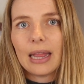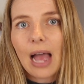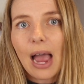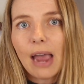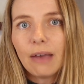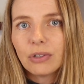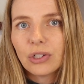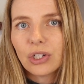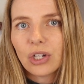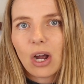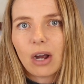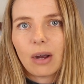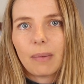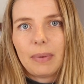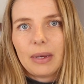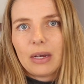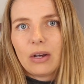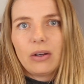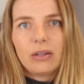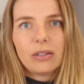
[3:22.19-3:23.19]

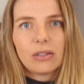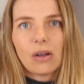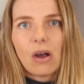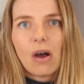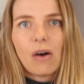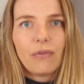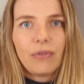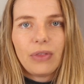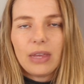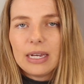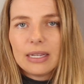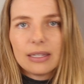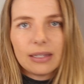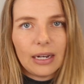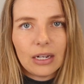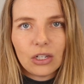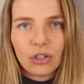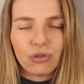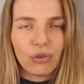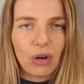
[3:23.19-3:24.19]
livestock because of these
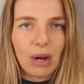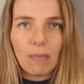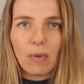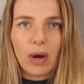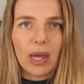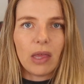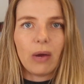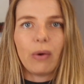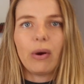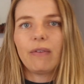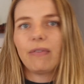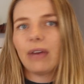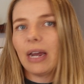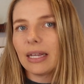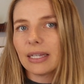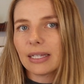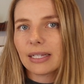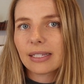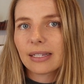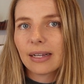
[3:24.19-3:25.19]
extreme weather
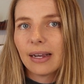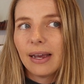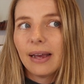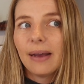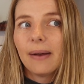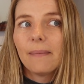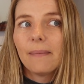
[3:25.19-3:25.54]
events